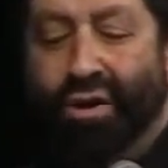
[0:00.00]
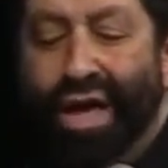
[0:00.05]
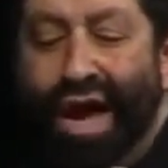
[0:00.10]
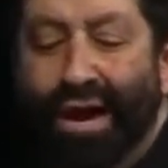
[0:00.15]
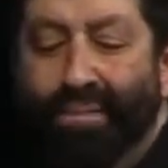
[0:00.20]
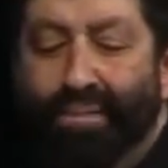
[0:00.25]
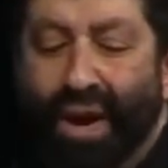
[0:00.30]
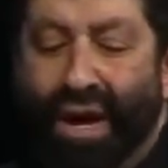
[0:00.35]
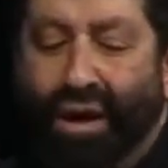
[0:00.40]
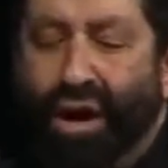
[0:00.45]

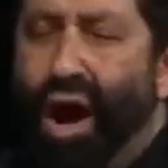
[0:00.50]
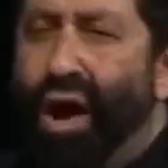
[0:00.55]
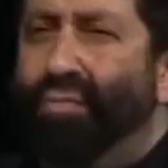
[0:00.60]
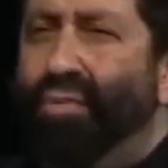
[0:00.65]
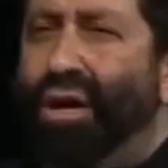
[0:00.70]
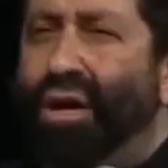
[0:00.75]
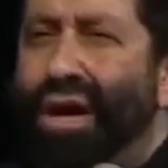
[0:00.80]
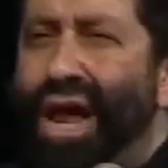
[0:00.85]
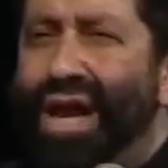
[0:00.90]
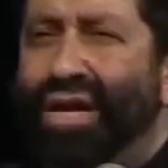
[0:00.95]
they
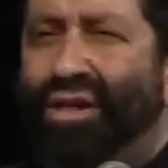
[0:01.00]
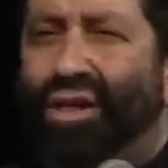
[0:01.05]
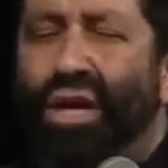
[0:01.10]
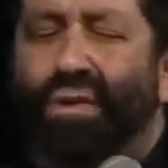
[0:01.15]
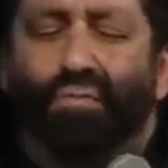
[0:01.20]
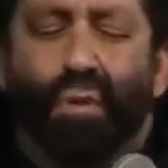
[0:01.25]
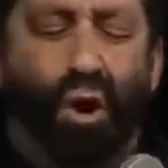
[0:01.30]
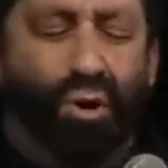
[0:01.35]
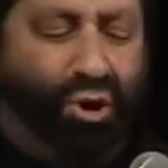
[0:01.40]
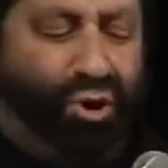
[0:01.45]
become the
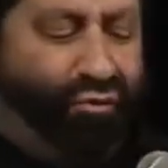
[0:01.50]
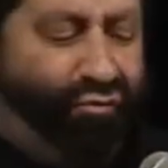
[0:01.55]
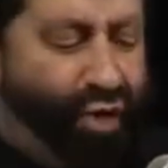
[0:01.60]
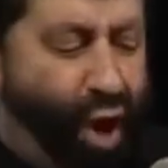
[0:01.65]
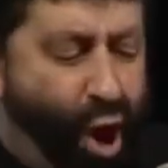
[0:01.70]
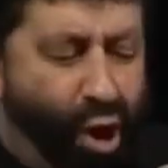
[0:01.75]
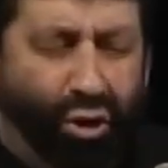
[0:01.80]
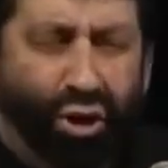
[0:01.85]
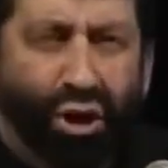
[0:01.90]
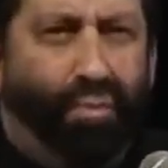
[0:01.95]
nation most
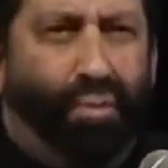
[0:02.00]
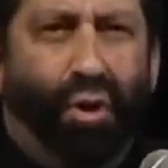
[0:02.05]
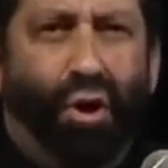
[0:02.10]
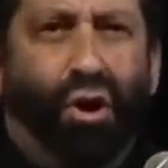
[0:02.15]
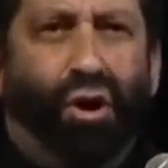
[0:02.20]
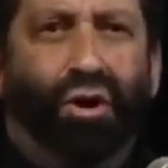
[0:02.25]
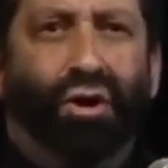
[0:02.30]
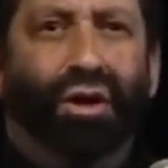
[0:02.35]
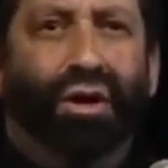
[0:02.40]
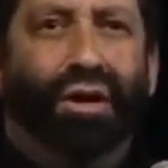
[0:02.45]

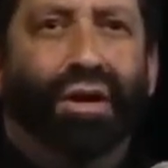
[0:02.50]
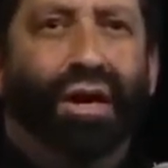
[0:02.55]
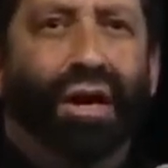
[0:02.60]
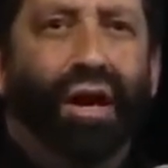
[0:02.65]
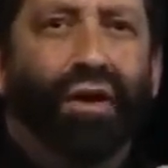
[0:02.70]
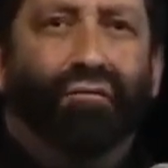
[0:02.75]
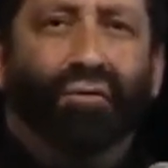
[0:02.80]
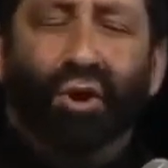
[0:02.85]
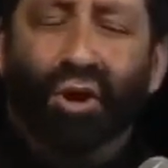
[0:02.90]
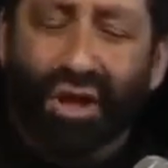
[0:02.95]
vulnerable
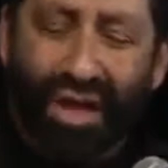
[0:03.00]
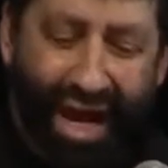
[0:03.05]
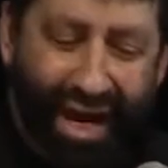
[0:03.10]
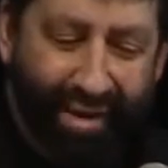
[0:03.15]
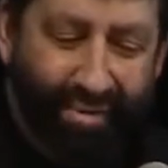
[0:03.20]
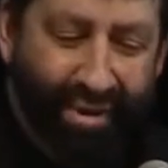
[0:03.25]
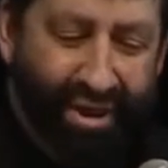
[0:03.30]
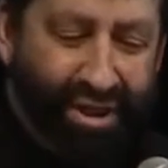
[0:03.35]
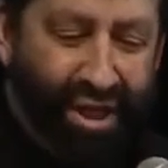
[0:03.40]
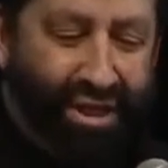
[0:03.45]
to the
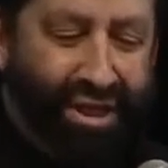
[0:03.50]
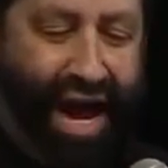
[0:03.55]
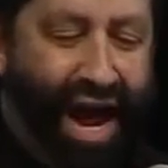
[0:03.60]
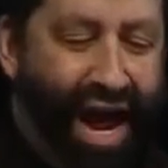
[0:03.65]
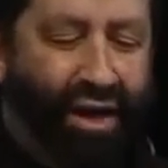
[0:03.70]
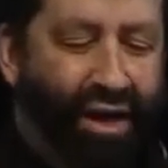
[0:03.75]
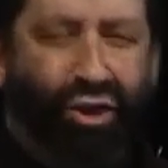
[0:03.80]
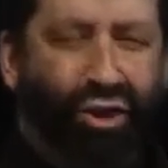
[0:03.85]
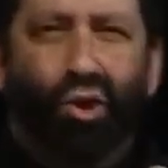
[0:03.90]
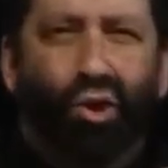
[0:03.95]
enemy's
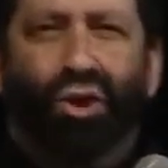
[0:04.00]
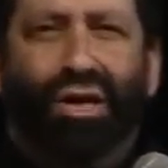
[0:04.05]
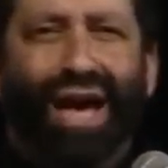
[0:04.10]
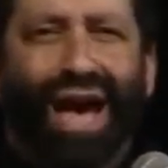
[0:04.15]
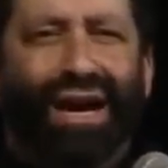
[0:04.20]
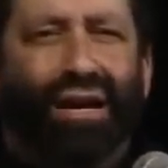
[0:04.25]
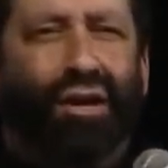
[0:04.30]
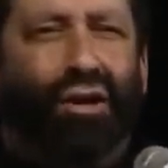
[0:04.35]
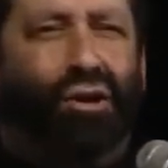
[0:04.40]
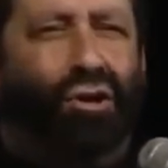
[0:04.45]
attack. So get